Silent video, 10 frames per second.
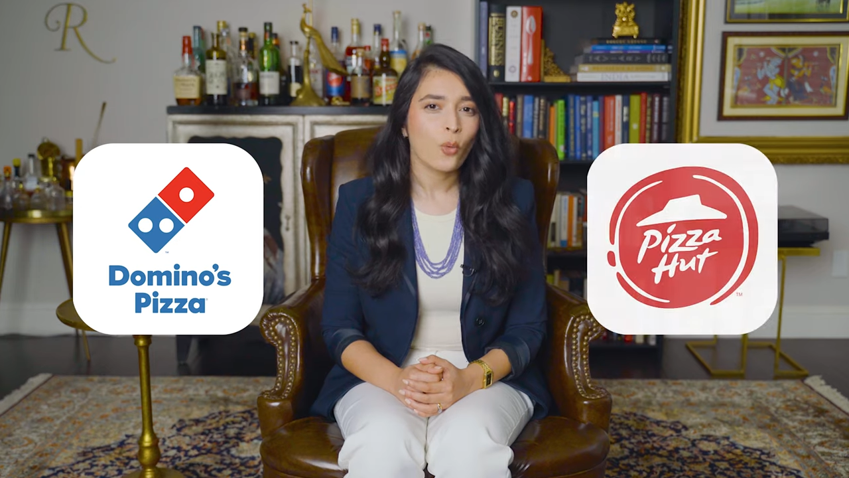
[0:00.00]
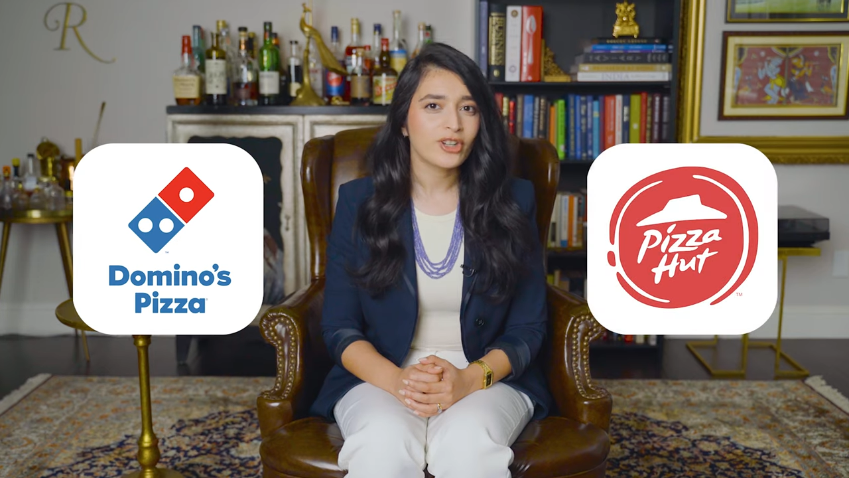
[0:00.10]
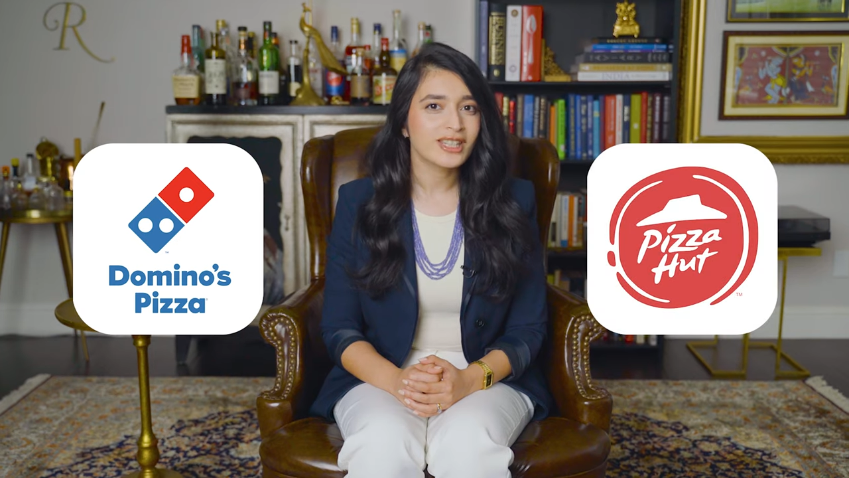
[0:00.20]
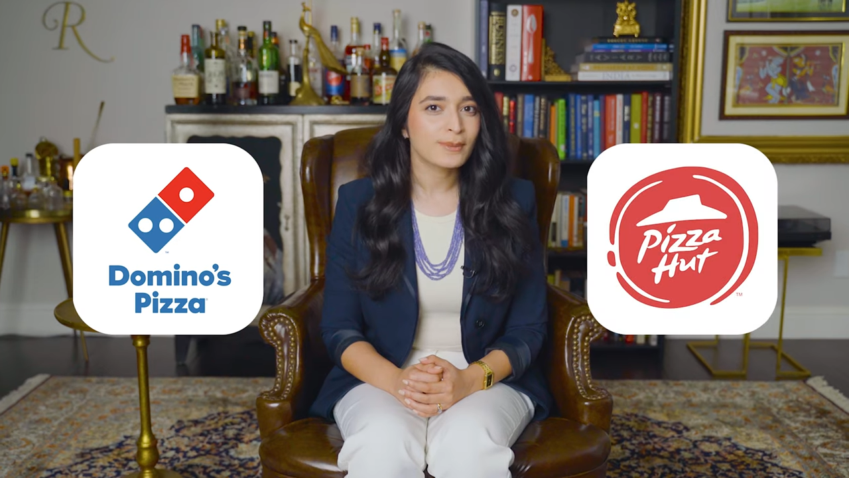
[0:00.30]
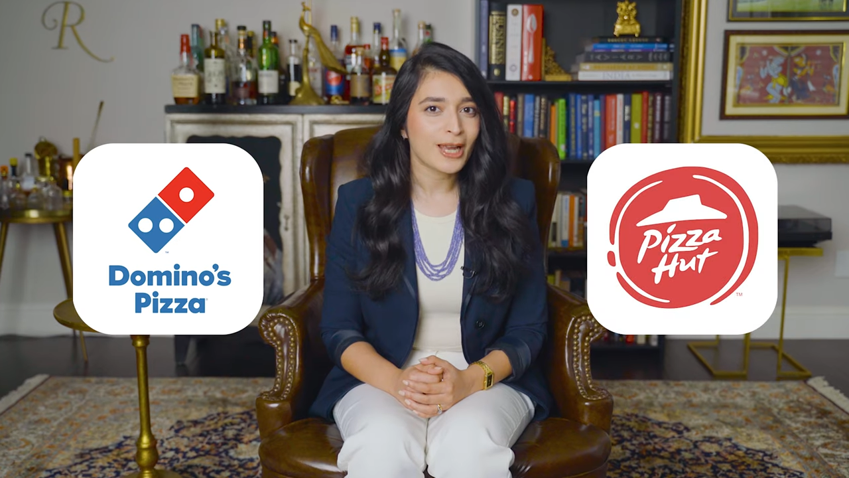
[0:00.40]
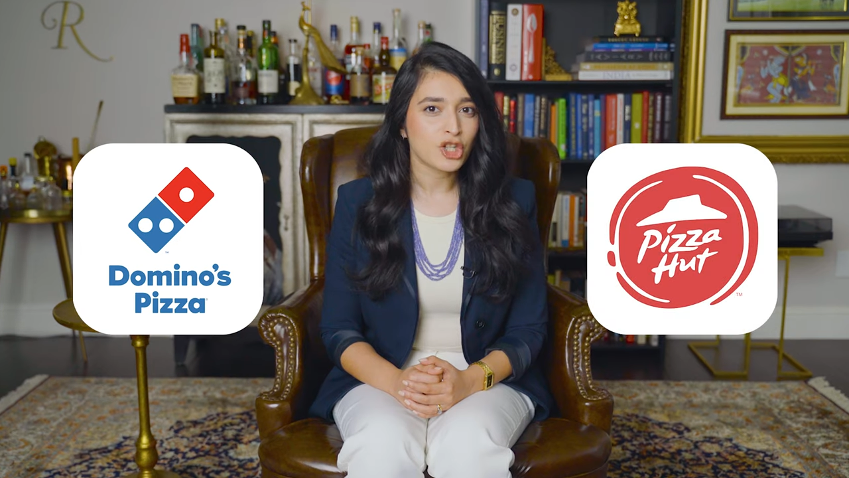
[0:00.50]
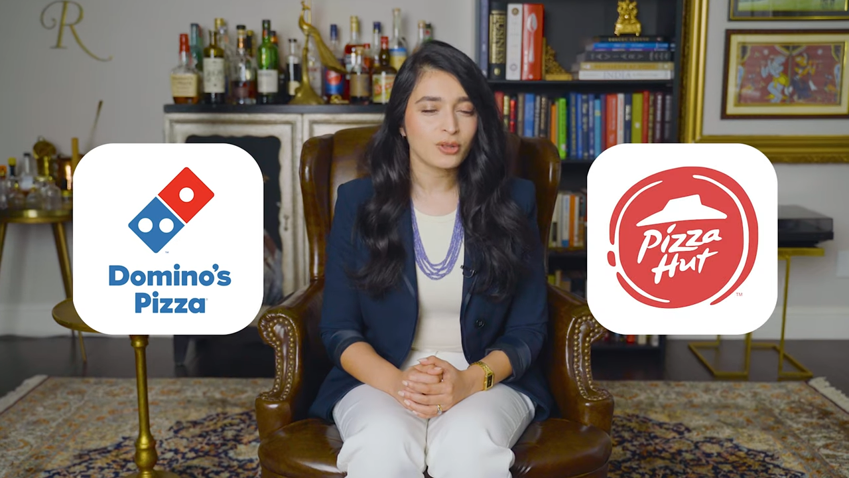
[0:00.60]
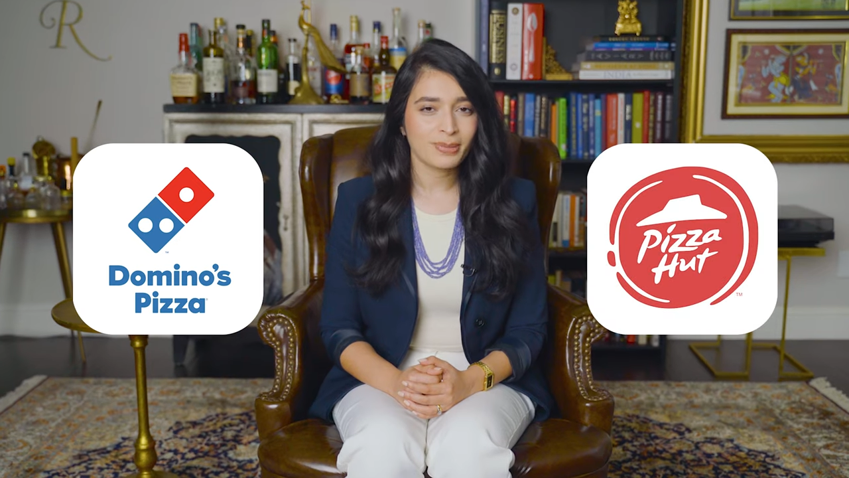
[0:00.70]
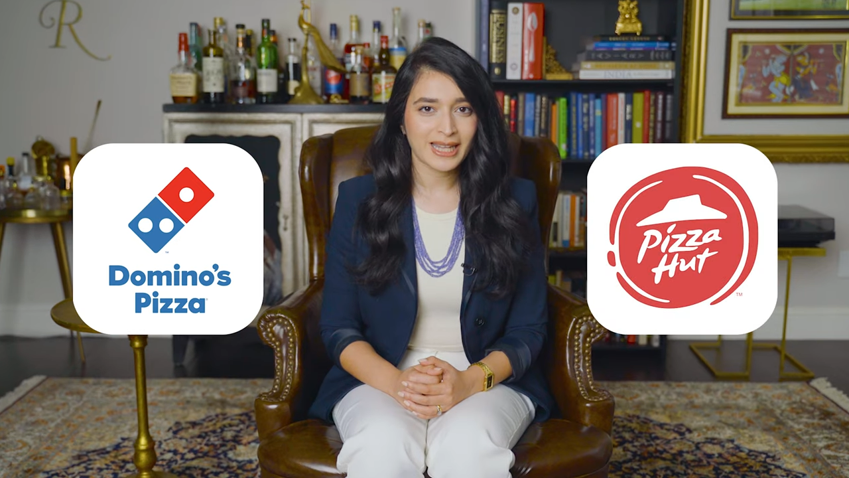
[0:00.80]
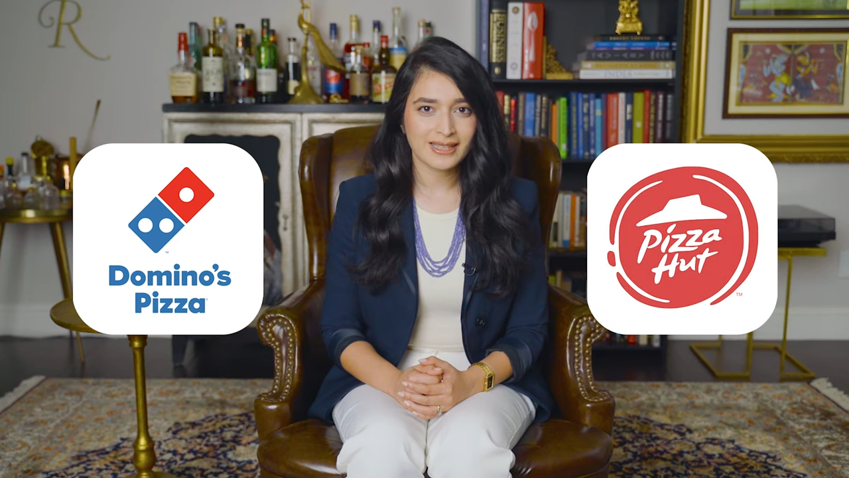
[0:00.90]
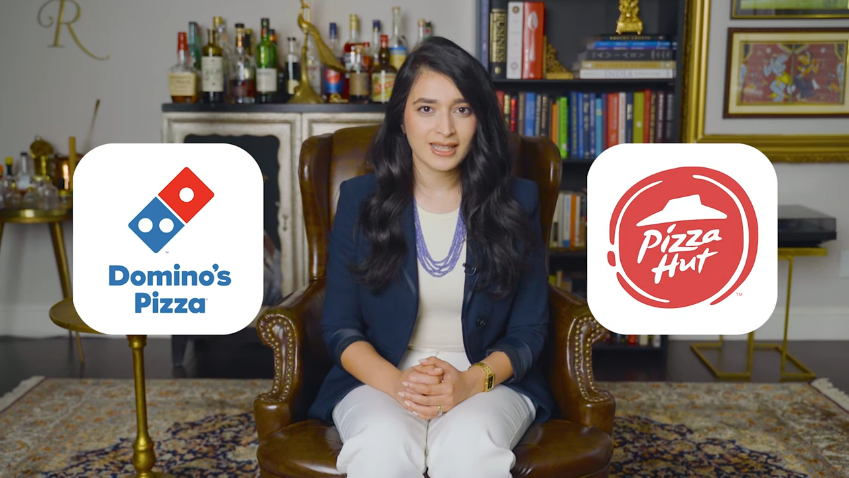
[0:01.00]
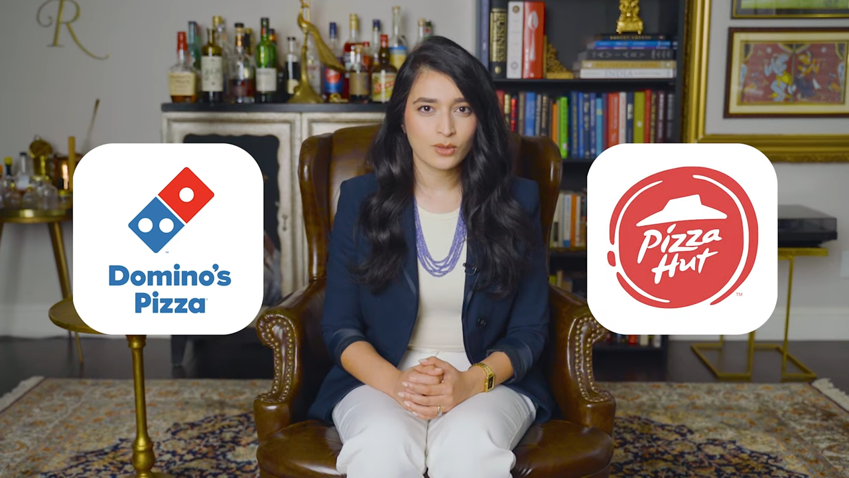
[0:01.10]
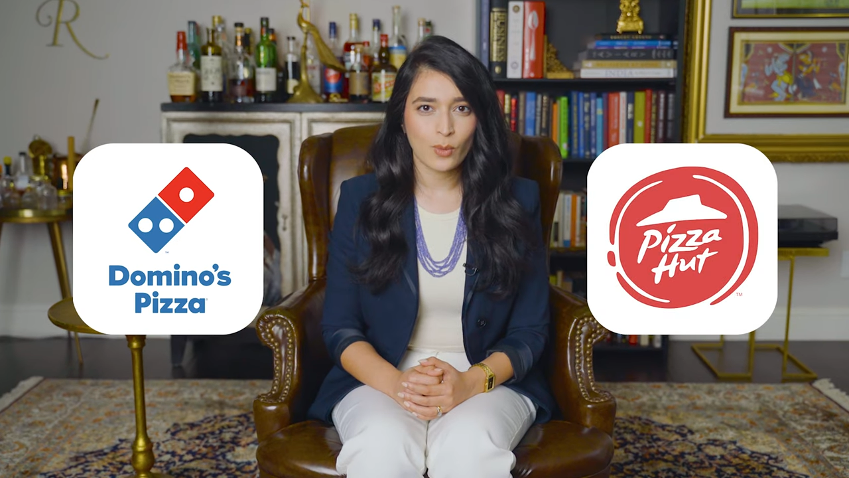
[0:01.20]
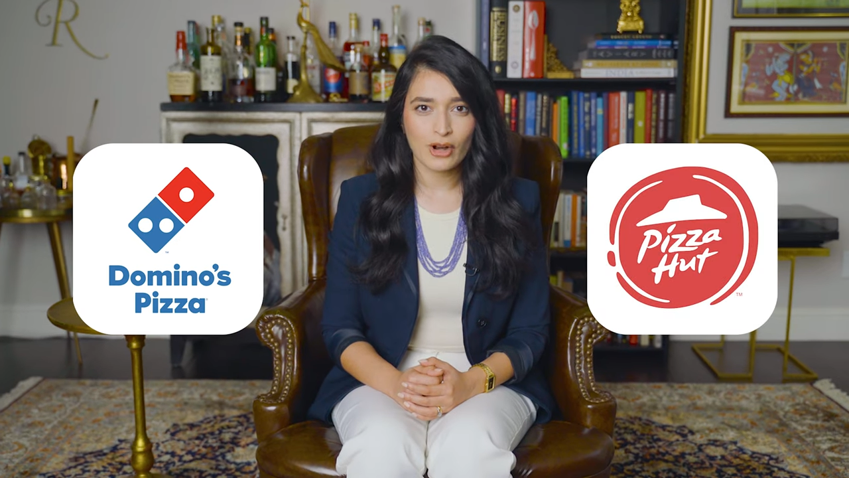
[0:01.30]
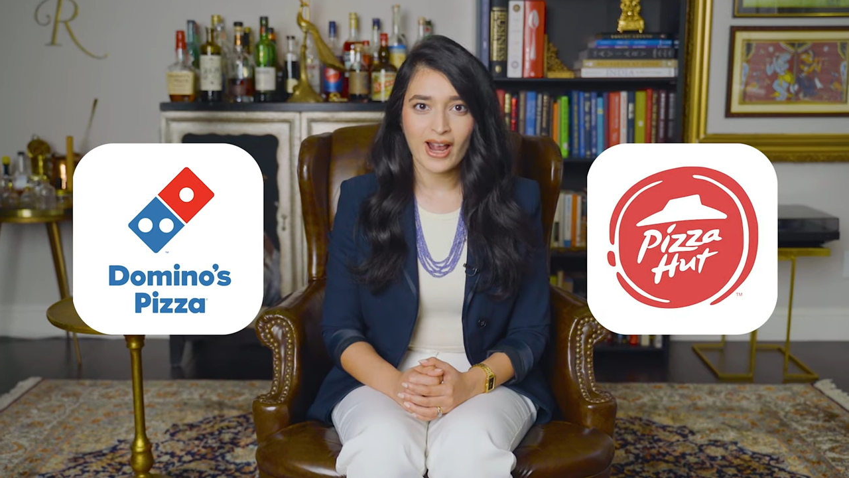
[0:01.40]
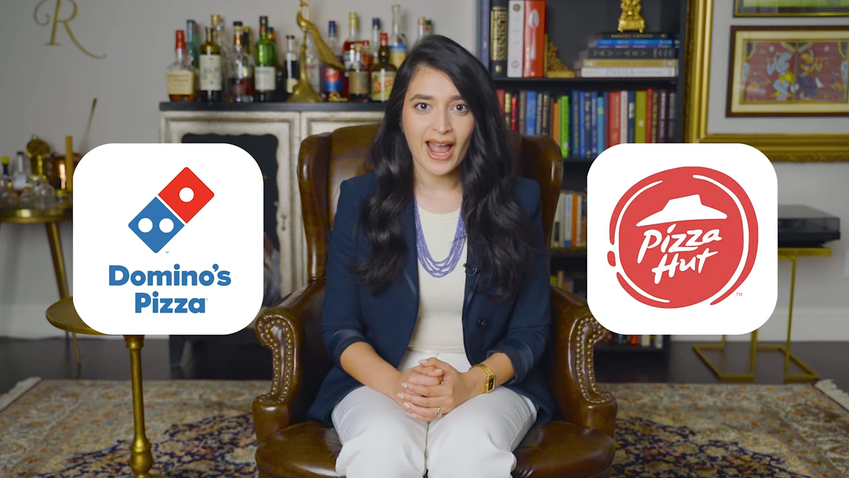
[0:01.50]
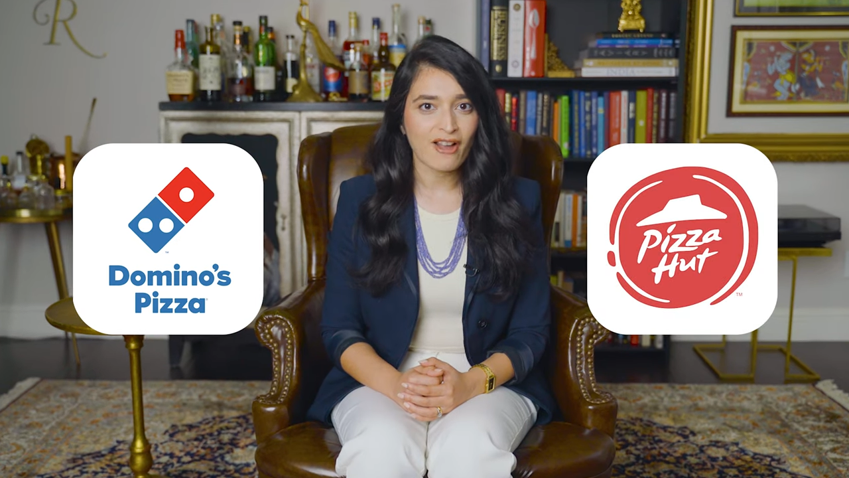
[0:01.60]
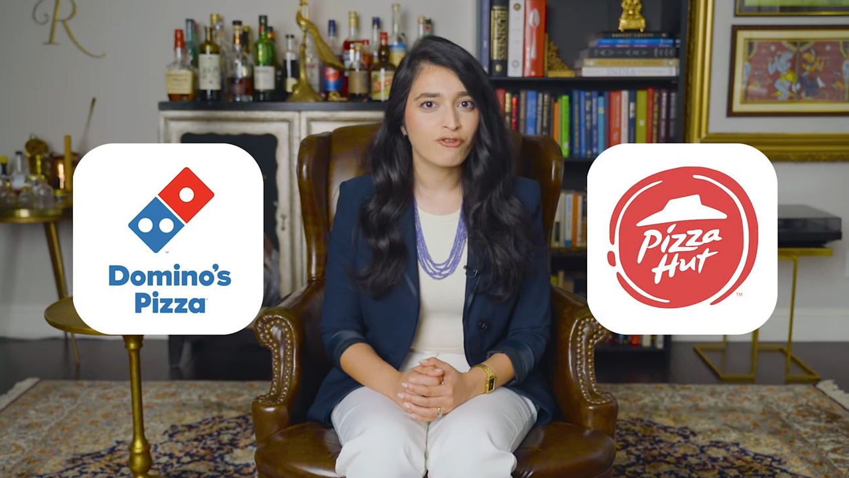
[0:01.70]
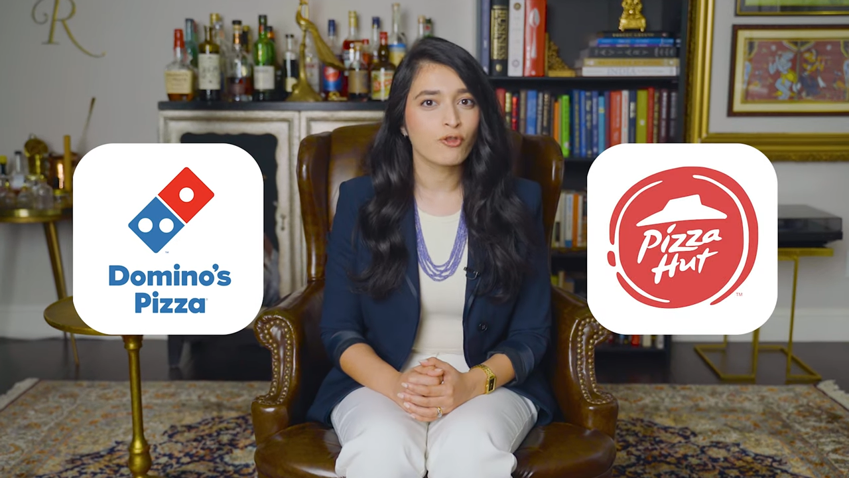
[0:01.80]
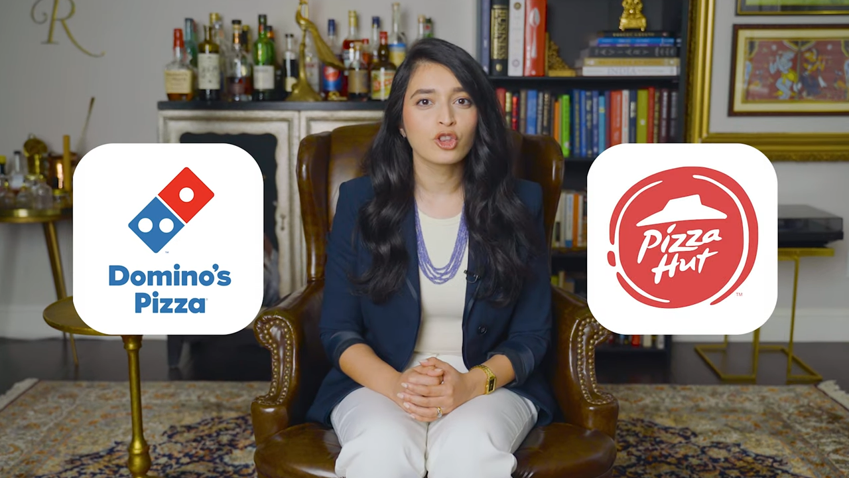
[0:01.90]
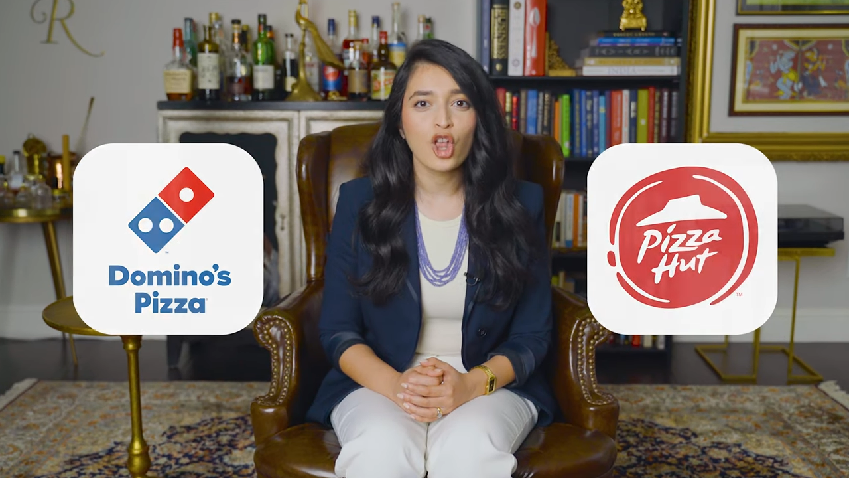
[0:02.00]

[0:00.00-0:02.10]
were special places where I have